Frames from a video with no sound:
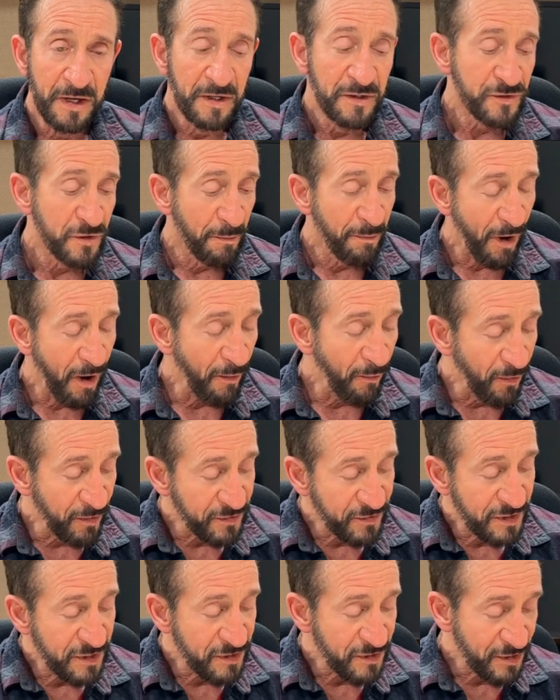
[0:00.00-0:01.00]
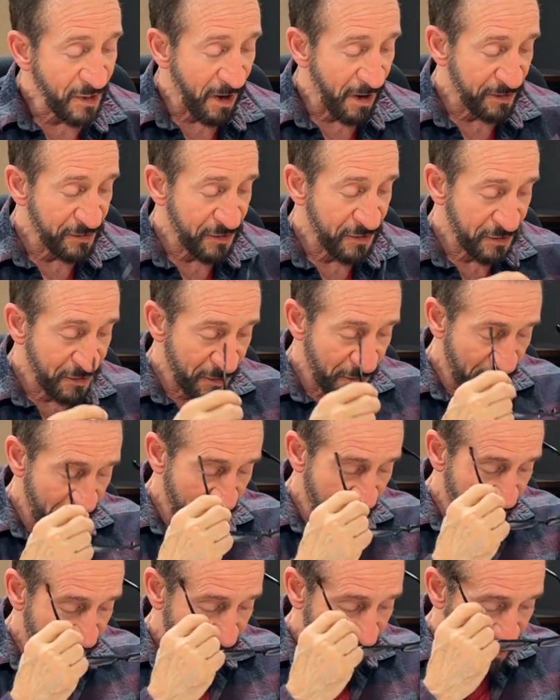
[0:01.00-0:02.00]
So Paul wants these thoughts
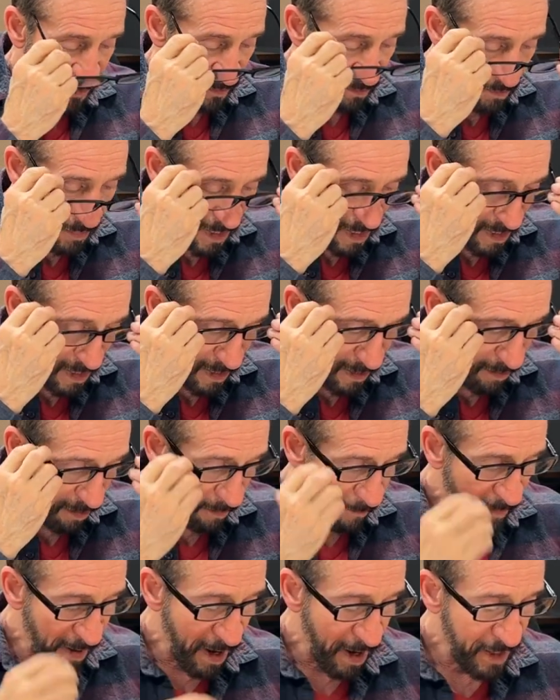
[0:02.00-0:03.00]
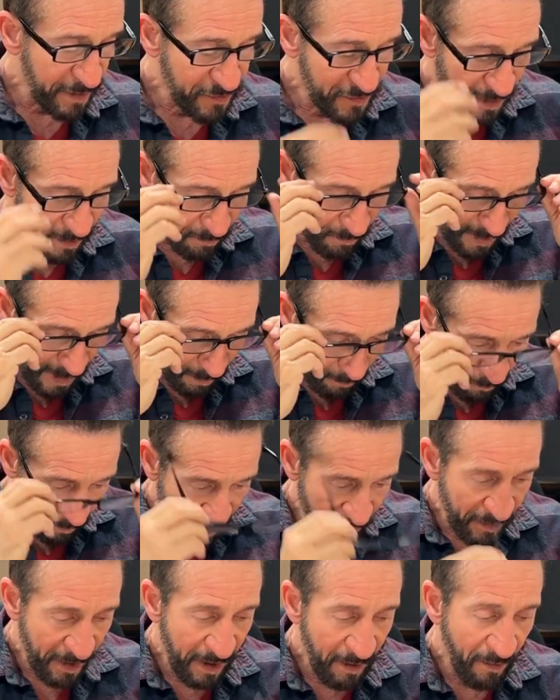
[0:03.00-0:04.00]
to be in our minds, and
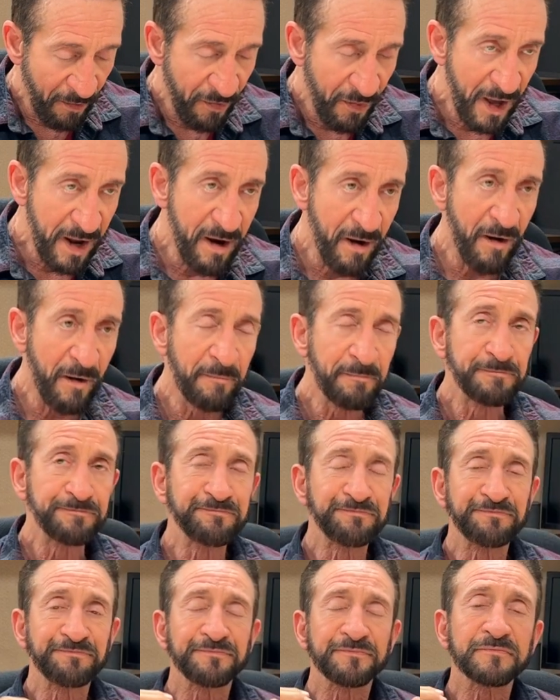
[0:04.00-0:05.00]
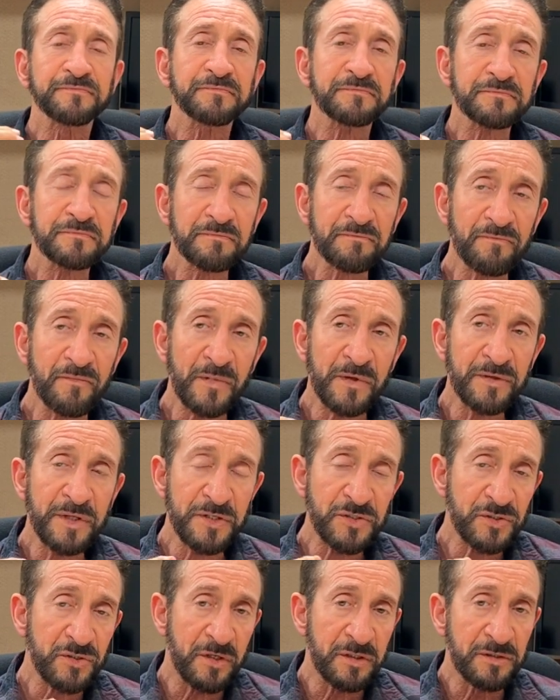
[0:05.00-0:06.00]
when they are there, they
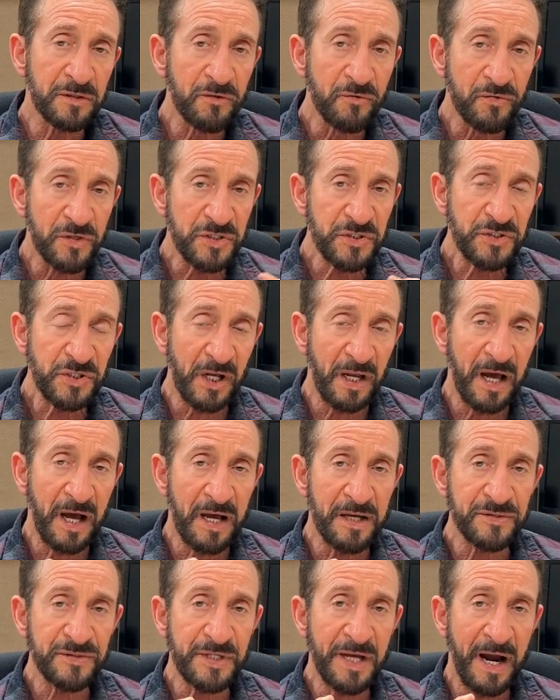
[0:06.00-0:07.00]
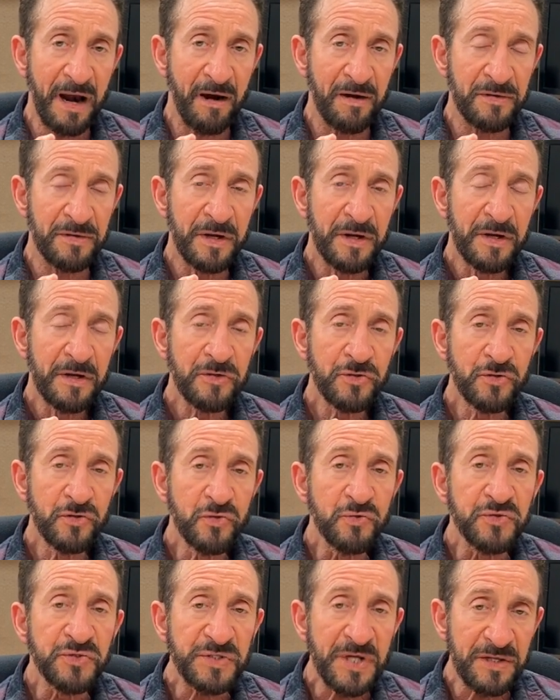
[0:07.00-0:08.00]
start to crystallize our
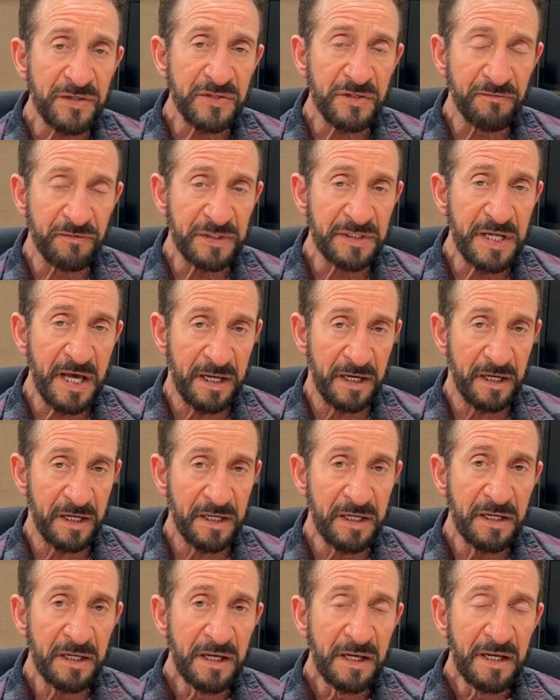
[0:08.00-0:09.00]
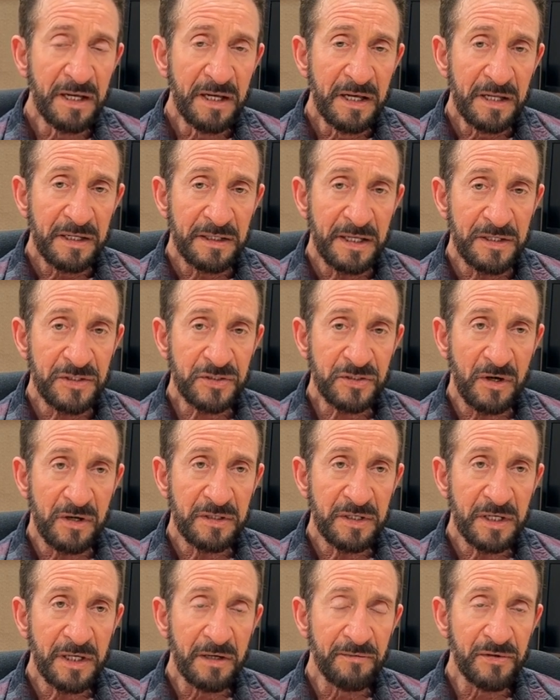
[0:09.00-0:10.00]
new sense of identity. They start
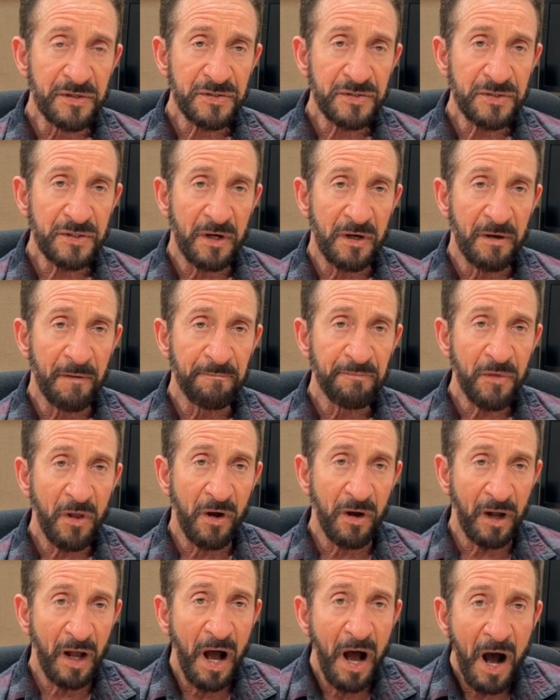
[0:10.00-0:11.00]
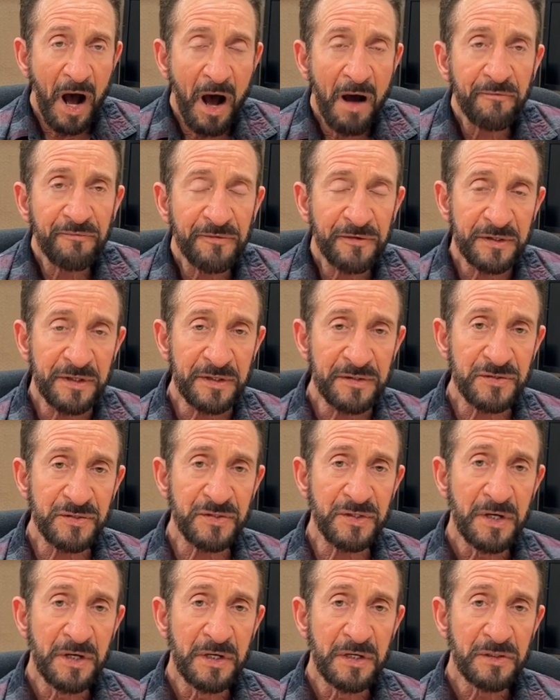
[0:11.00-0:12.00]
to give us a
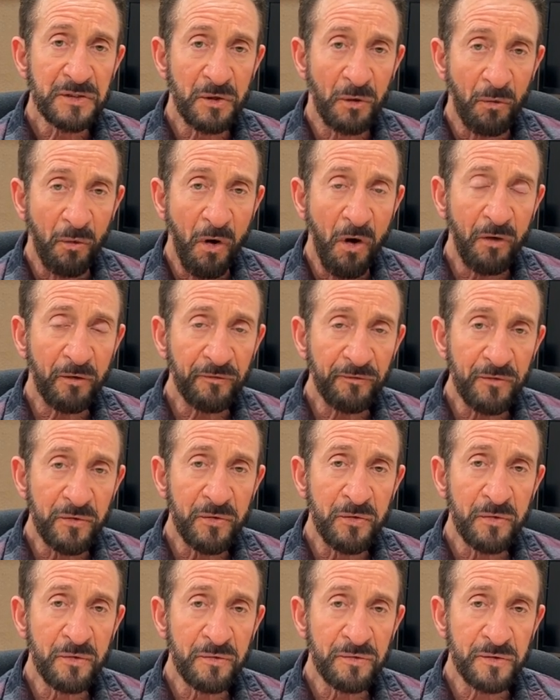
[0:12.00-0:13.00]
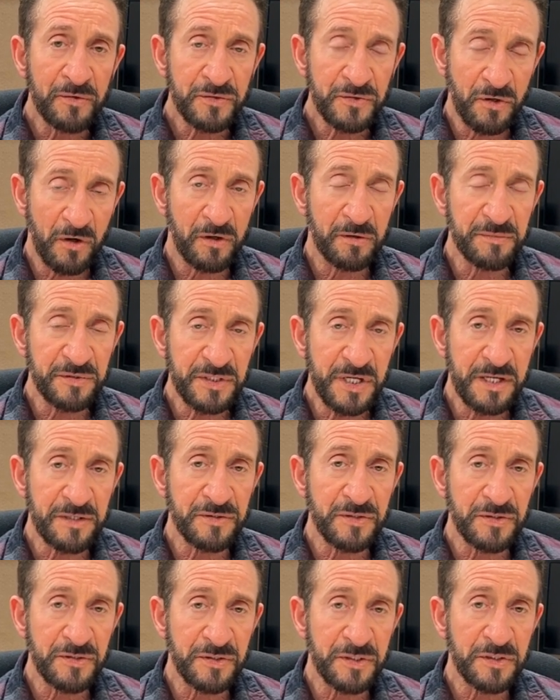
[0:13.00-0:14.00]
confidence to walk through the
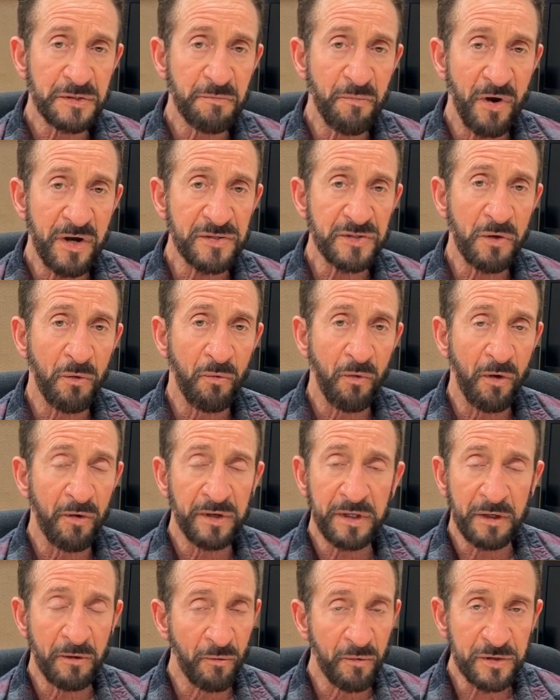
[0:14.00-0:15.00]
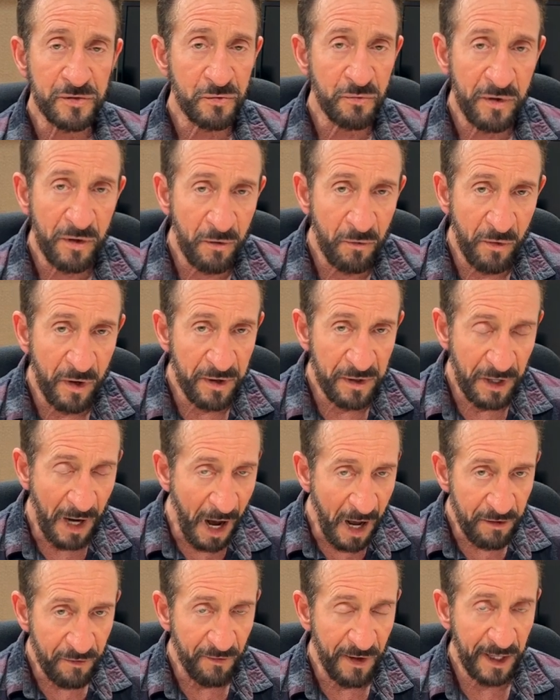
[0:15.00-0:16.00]
circumstances of this present world in which we're
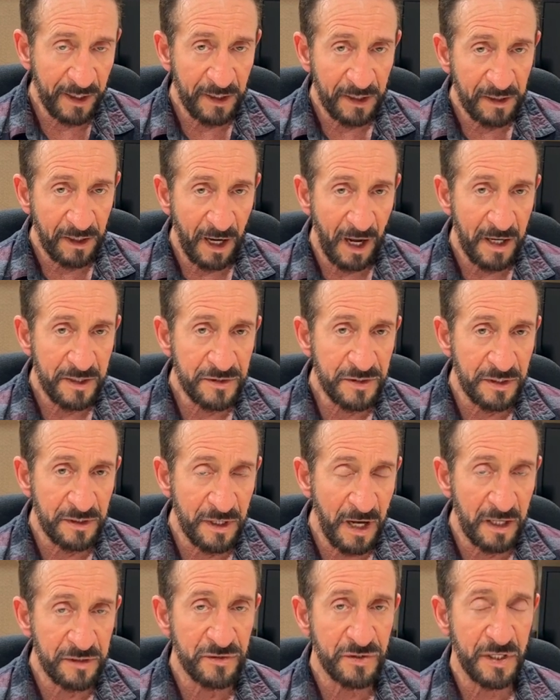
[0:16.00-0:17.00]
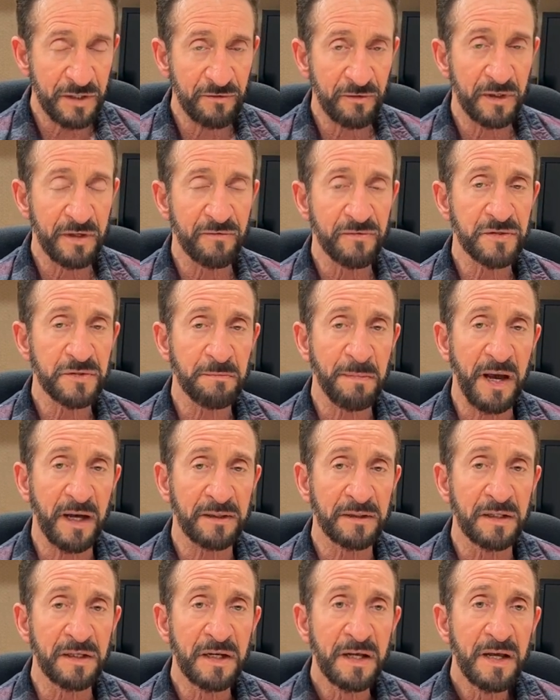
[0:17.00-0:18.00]
not recognized and not generally
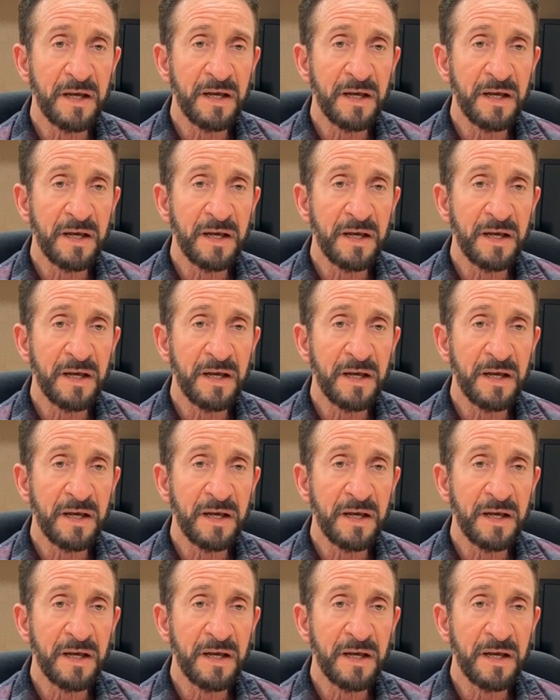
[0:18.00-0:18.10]
respected,